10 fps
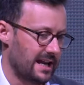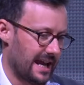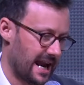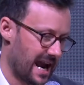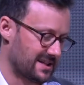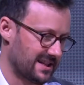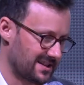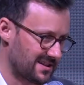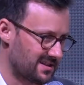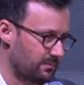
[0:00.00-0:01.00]
getting
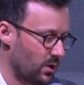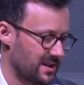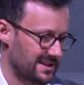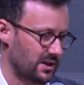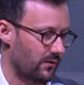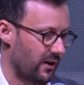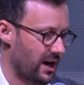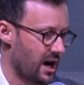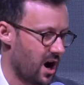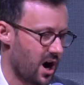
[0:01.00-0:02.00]
access to support is still
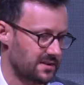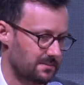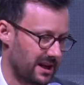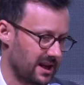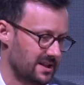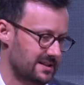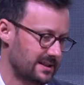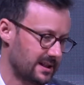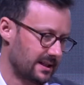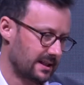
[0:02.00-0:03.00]
very hard
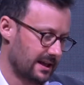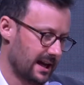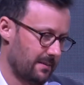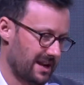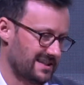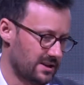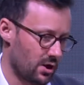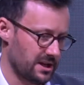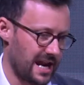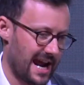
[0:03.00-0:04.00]
because it's
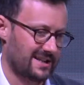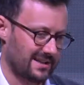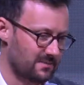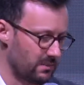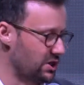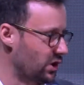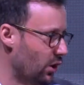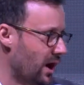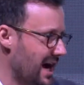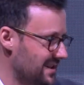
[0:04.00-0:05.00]
not yet as
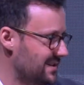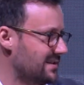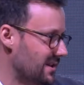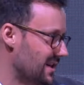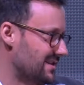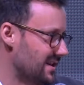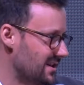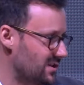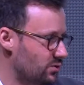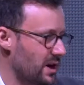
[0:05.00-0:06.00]
mature as
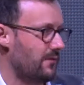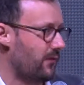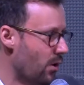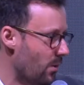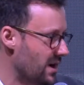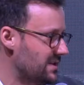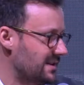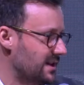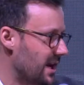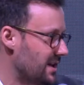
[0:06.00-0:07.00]
the straightforward
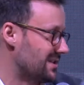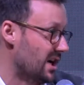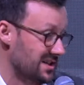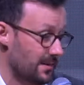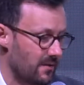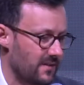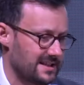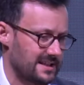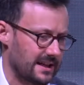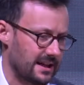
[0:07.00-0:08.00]
startup
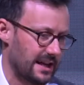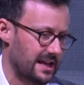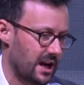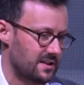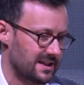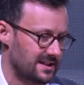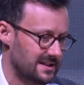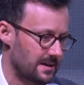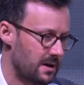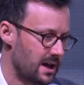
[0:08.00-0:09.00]
investing
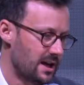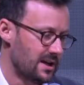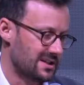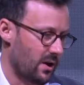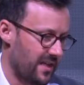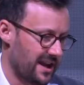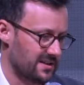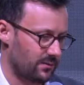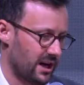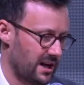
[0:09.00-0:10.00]
ecosystem. So I think
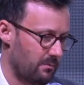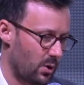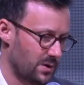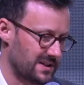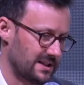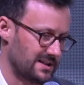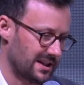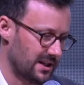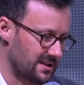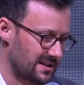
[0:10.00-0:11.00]
it's really important
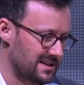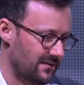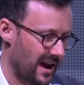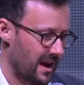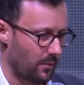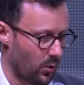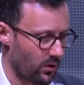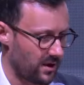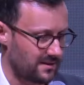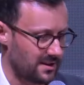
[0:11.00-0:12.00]
to develop
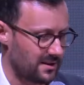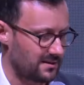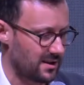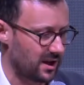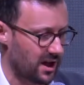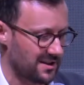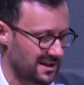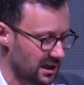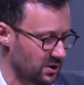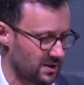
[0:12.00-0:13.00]
all the kind of
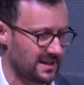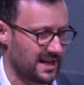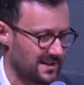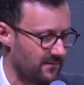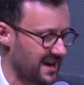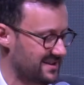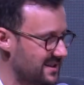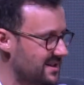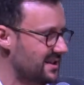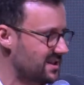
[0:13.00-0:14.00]
solutions as
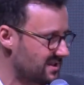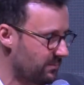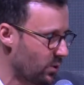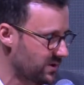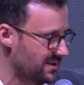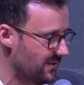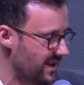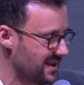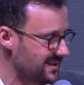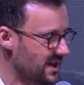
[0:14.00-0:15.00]
investors and as supporters
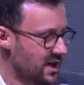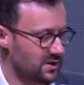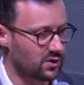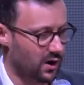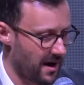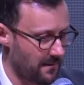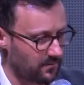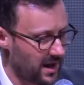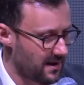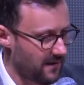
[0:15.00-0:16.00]
of this to try
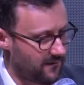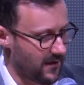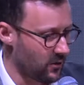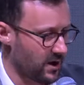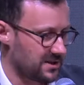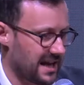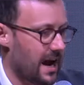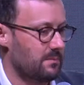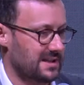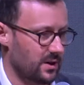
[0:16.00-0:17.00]
and fill those
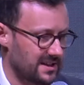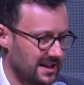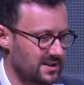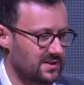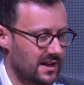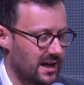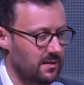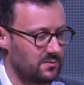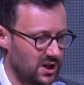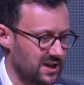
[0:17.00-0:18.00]
gaps. So as it's
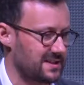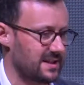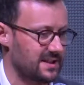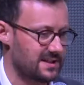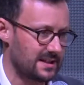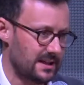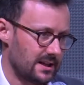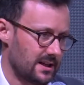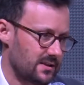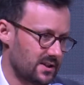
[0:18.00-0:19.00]
just as
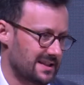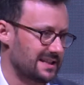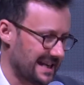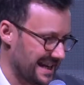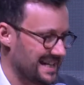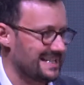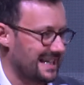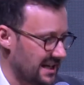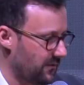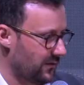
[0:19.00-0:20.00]
just as
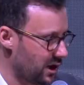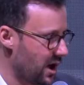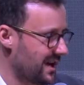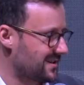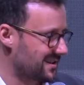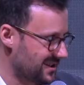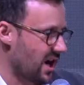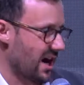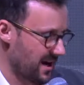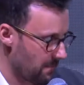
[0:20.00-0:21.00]
easy, if you like, to
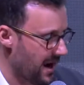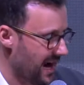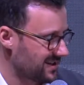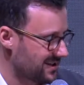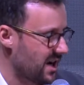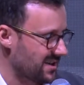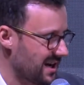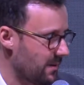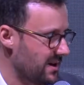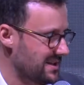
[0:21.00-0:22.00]
start an impact
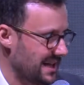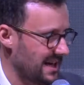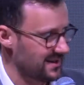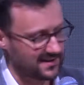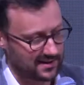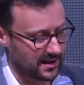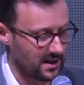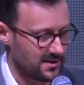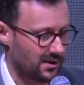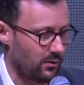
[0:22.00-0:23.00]
startup as it is
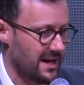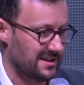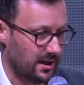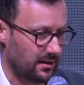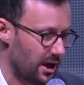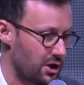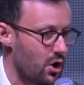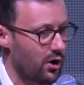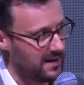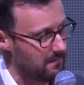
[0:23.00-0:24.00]
to create a
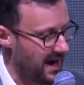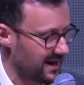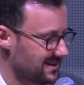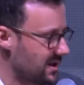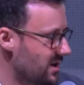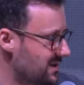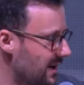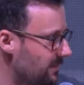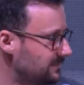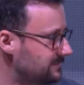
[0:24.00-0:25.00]
non-impact startup.